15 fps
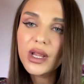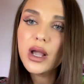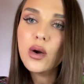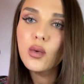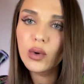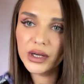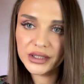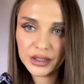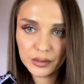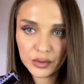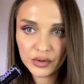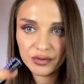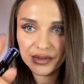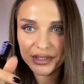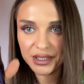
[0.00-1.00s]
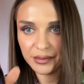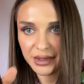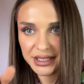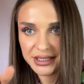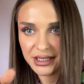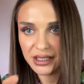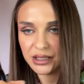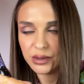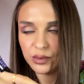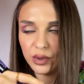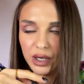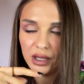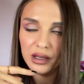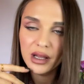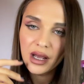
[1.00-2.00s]
Waterproof is amazing as
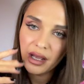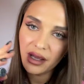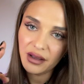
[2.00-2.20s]
well.